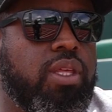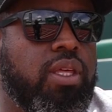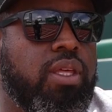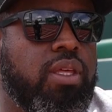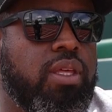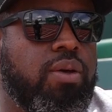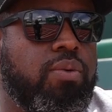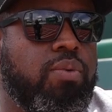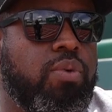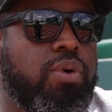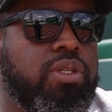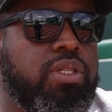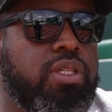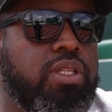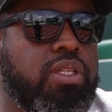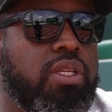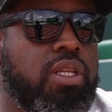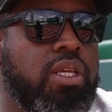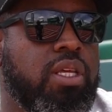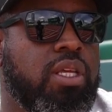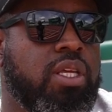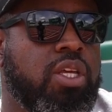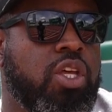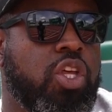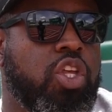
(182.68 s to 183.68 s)
it wasn't
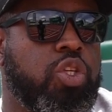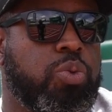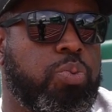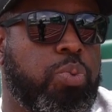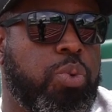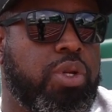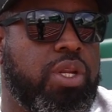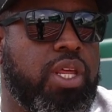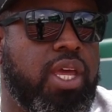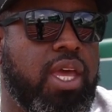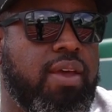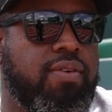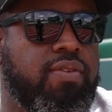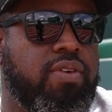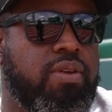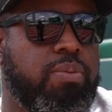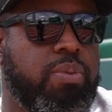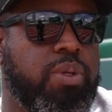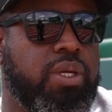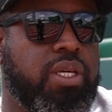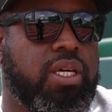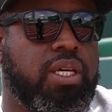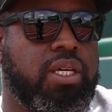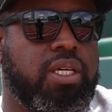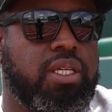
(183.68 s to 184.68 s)
sprint heavy
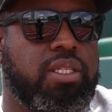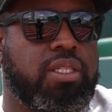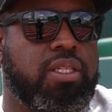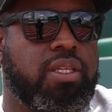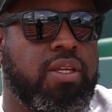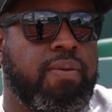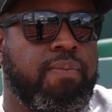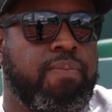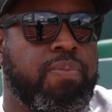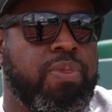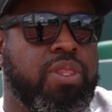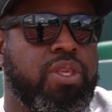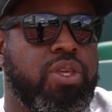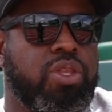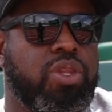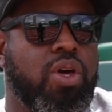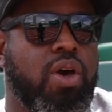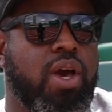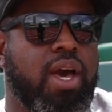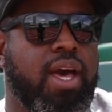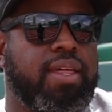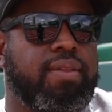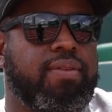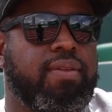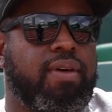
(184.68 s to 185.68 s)
because you know
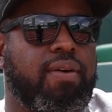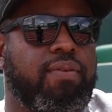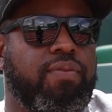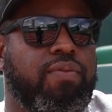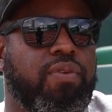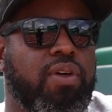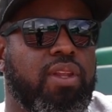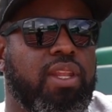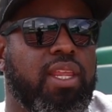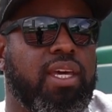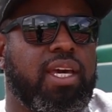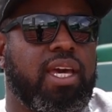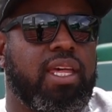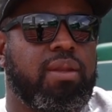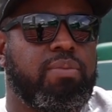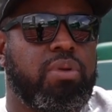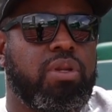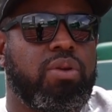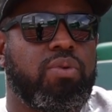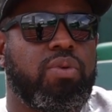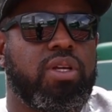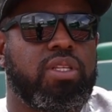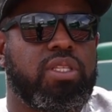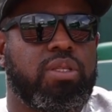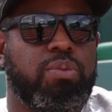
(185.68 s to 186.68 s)
I, I felt like I'd been
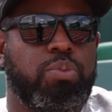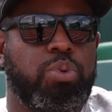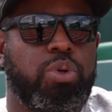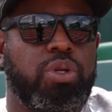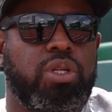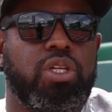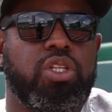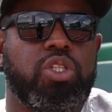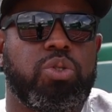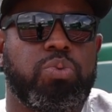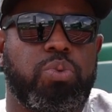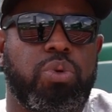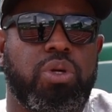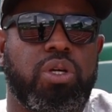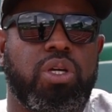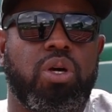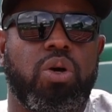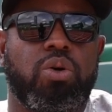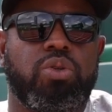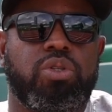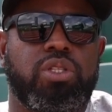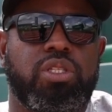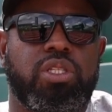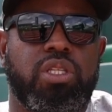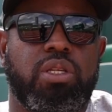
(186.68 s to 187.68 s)
around some pretty good sprint
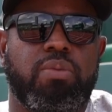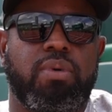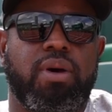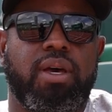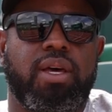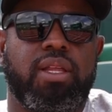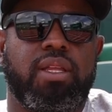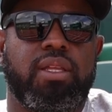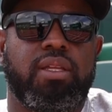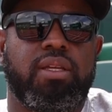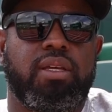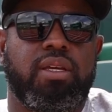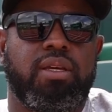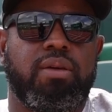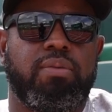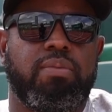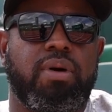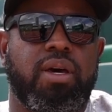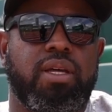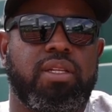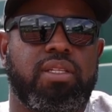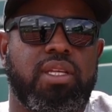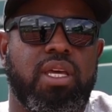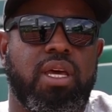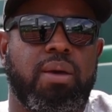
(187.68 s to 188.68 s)
coaches in my in my
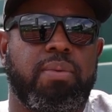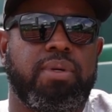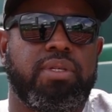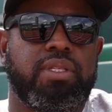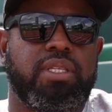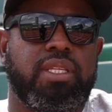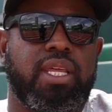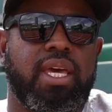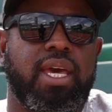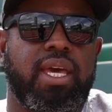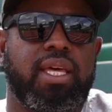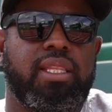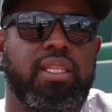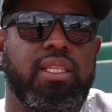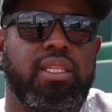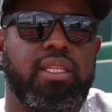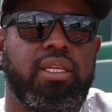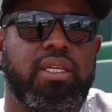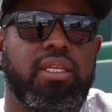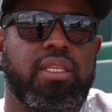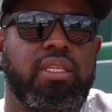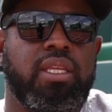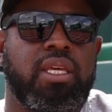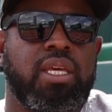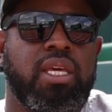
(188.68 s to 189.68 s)
time as an athlete,
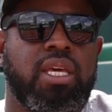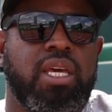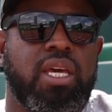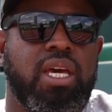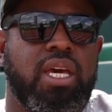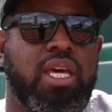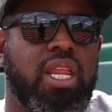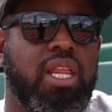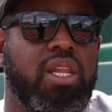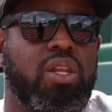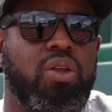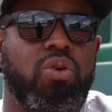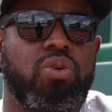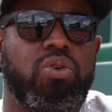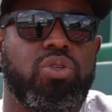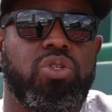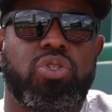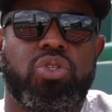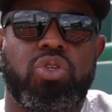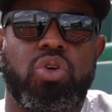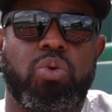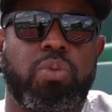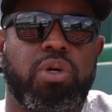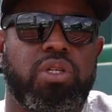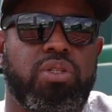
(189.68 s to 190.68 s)
and I learned
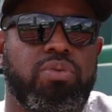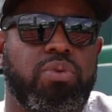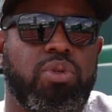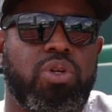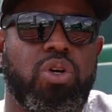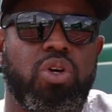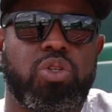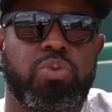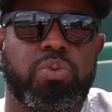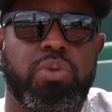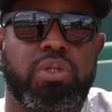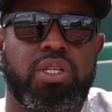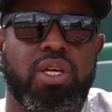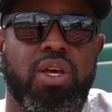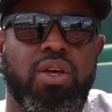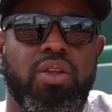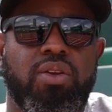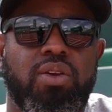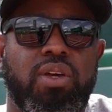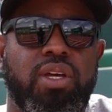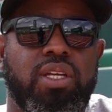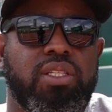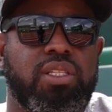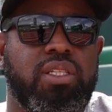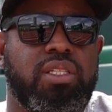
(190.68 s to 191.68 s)
so much from Coach
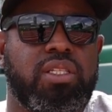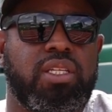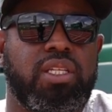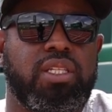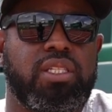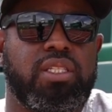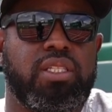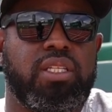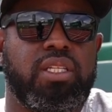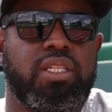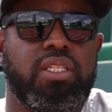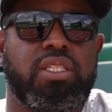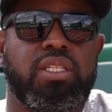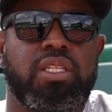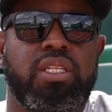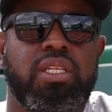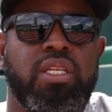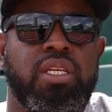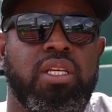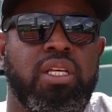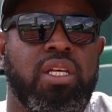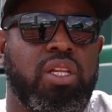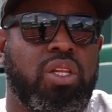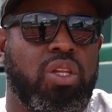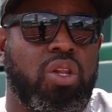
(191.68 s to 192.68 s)
McDonnell as a distance,
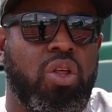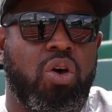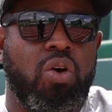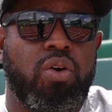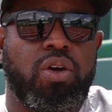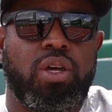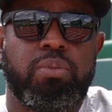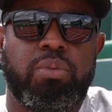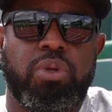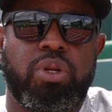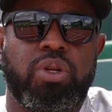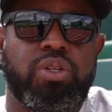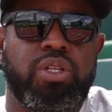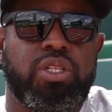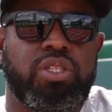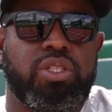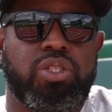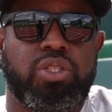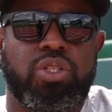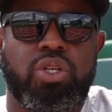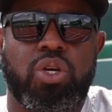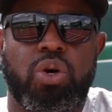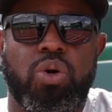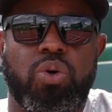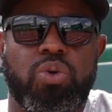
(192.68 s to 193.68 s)
long and middle distance
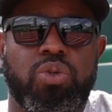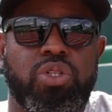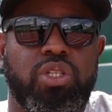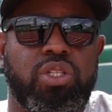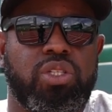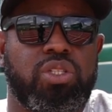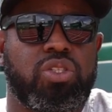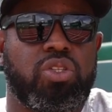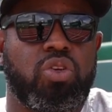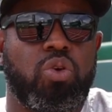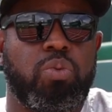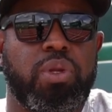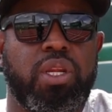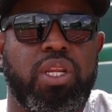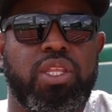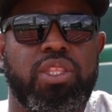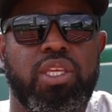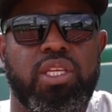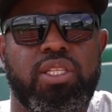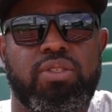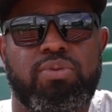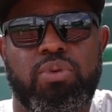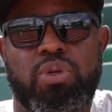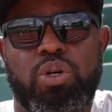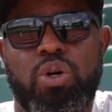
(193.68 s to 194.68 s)
coach, and so many
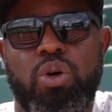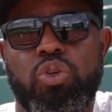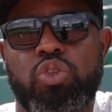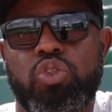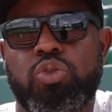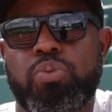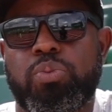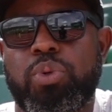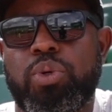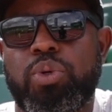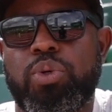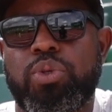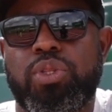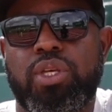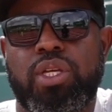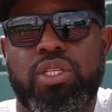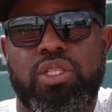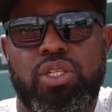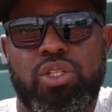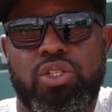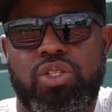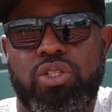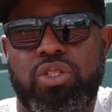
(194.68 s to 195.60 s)
things from Coach Booth as a